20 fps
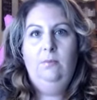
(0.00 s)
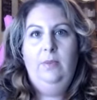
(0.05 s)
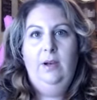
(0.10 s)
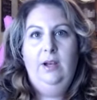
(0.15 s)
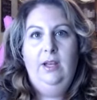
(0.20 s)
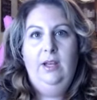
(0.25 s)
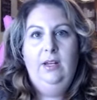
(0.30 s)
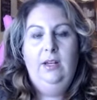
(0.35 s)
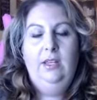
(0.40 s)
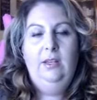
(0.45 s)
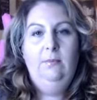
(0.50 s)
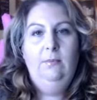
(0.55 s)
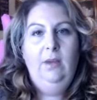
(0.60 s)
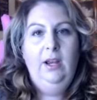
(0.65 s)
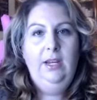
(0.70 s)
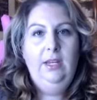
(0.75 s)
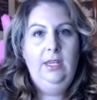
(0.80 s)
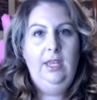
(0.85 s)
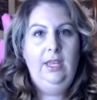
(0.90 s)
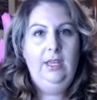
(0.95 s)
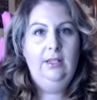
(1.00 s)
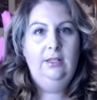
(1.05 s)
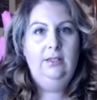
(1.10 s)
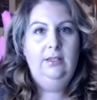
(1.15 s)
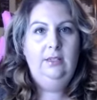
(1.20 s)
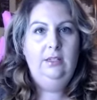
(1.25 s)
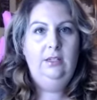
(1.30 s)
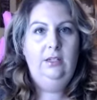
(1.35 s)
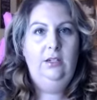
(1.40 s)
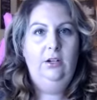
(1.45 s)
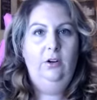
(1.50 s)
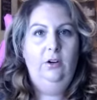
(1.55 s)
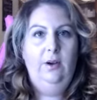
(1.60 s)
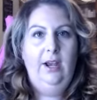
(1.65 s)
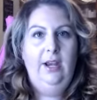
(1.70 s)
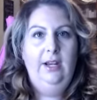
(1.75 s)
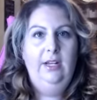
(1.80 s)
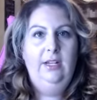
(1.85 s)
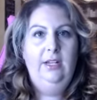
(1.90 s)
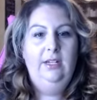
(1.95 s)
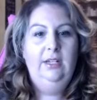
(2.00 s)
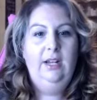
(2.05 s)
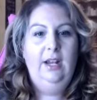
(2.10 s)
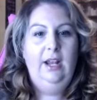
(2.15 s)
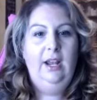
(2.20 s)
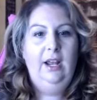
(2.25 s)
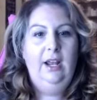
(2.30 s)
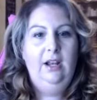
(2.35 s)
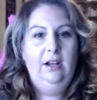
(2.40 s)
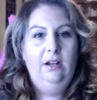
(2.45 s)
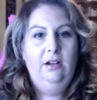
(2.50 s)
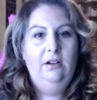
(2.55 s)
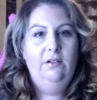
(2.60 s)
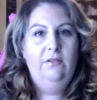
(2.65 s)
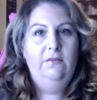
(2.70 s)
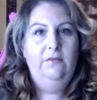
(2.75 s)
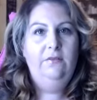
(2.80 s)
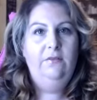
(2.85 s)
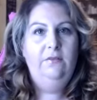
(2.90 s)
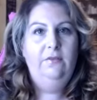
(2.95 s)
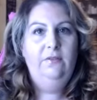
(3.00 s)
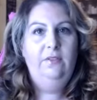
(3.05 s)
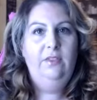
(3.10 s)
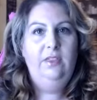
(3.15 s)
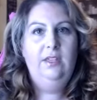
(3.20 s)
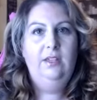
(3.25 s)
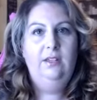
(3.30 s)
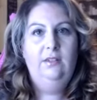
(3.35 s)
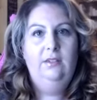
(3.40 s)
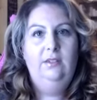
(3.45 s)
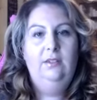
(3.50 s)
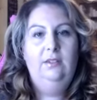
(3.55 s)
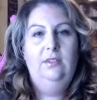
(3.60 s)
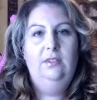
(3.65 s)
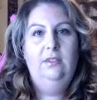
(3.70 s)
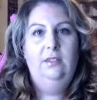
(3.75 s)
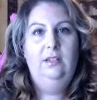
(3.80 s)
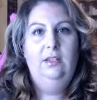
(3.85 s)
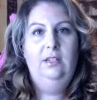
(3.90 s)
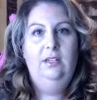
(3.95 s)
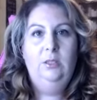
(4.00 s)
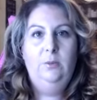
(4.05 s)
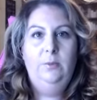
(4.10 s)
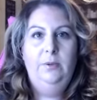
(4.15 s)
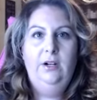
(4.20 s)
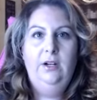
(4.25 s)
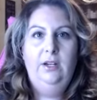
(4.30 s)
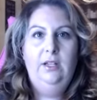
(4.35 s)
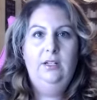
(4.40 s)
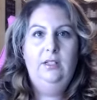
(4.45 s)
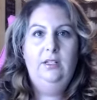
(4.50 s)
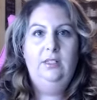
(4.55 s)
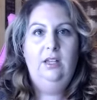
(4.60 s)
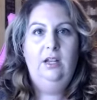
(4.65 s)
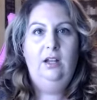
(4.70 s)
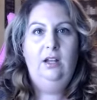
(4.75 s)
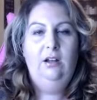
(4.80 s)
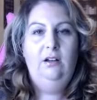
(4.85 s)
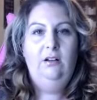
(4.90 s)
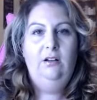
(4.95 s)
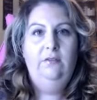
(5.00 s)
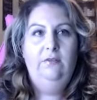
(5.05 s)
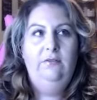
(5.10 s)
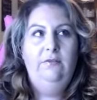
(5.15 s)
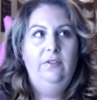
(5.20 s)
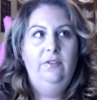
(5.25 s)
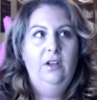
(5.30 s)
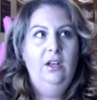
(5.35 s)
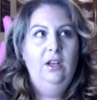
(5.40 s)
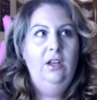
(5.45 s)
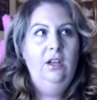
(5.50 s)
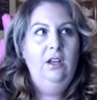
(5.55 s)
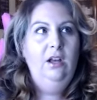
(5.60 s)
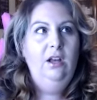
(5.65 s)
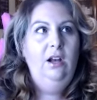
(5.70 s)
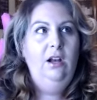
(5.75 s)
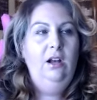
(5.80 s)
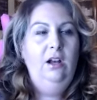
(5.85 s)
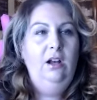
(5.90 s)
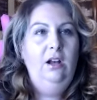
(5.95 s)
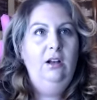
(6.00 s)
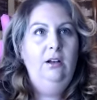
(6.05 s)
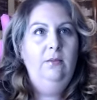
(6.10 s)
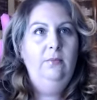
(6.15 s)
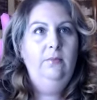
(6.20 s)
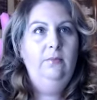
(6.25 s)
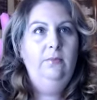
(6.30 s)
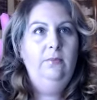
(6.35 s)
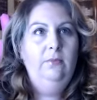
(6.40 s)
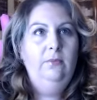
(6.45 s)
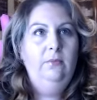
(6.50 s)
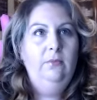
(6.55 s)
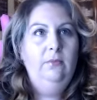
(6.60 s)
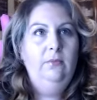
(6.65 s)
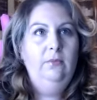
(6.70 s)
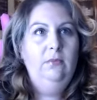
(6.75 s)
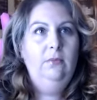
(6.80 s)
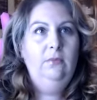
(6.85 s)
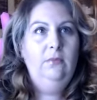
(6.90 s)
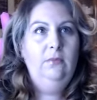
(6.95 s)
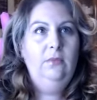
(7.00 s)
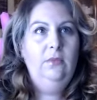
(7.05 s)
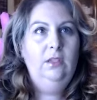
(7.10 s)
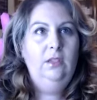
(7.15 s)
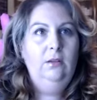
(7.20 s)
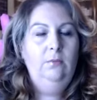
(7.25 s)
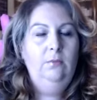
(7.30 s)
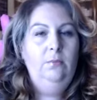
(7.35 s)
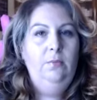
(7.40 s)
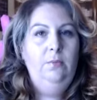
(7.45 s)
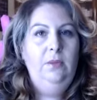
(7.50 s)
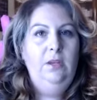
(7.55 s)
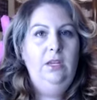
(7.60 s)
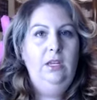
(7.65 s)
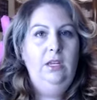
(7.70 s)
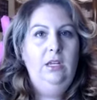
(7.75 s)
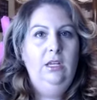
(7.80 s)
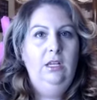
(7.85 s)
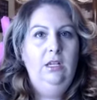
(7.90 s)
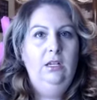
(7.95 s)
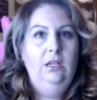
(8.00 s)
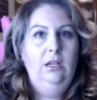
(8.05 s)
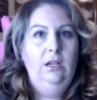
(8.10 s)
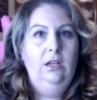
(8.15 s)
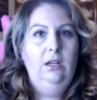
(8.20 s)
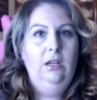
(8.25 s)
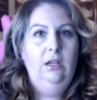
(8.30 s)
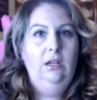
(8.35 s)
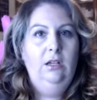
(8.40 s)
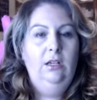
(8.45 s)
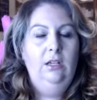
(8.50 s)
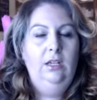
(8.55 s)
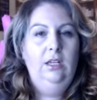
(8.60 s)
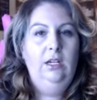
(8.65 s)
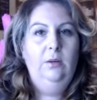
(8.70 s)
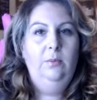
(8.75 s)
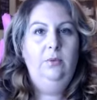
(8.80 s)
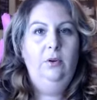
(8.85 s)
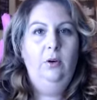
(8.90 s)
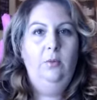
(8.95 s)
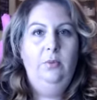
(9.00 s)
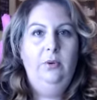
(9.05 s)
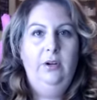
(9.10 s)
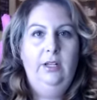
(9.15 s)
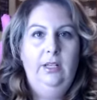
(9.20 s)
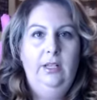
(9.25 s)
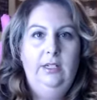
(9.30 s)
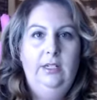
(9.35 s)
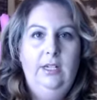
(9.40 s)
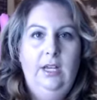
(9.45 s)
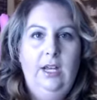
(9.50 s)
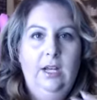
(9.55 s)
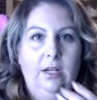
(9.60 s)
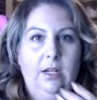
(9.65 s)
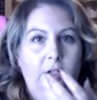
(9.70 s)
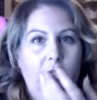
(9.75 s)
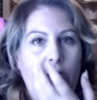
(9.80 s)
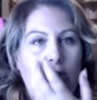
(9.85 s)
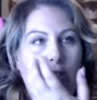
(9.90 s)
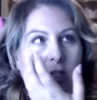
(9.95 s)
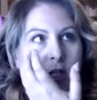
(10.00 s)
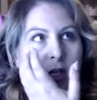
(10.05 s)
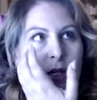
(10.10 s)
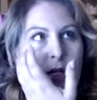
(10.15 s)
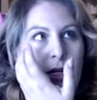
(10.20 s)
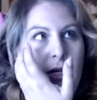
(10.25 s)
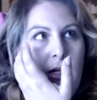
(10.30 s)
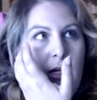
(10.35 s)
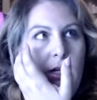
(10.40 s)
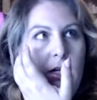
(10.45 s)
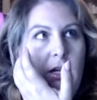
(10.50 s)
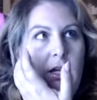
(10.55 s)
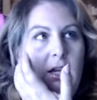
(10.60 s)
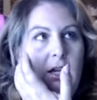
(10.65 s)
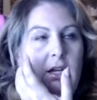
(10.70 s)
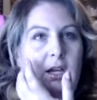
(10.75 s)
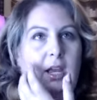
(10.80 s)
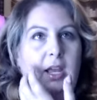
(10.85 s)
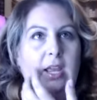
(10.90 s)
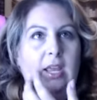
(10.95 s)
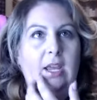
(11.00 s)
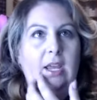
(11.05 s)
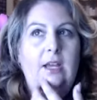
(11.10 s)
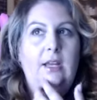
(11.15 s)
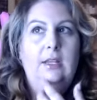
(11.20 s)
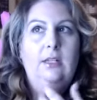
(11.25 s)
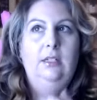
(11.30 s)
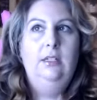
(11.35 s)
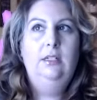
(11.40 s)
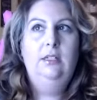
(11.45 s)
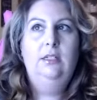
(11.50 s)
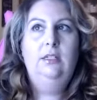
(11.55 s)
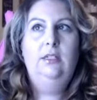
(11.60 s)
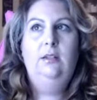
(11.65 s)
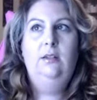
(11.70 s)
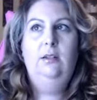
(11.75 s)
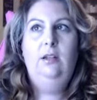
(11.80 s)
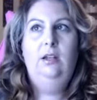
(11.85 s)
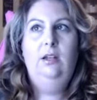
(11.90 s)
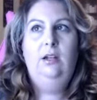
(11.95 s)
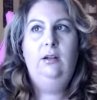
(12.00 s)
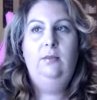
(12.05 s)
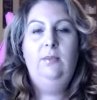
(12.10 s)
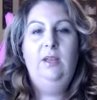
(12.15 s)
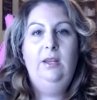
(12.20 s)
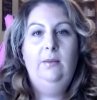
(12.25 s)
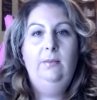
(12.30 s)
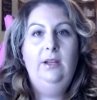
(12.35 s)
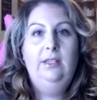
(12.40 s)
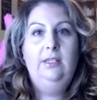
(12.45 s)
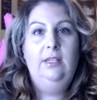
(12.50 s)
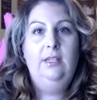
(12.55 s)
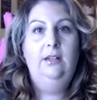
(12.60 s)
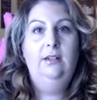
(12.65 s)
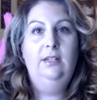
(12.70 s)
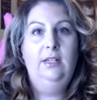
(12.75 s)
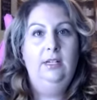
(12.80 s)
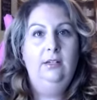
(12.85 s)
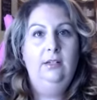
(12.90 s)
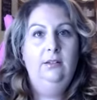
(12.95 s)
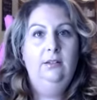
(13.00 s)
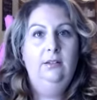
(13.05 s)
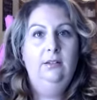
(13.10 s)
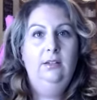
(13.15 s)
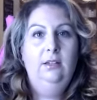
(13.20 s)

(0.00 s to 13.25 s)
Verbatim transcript: but in my case you know i didn't have this experience of um, being uh, inappropriately touched, uh, and um, and my son did,